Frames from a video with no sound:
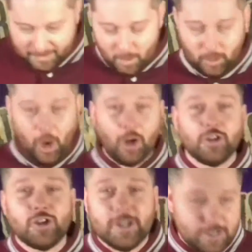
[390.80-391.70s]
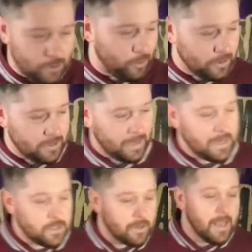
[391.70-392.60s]
my conscious thoughts.
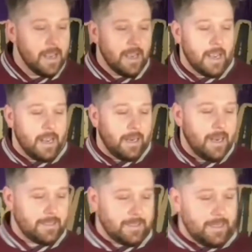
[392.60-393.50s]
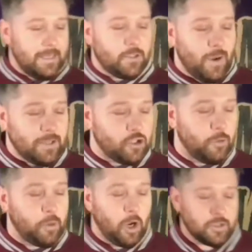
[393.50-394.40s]
Okay. So let's dig into our
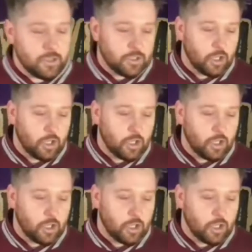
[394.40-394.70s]
subconscious.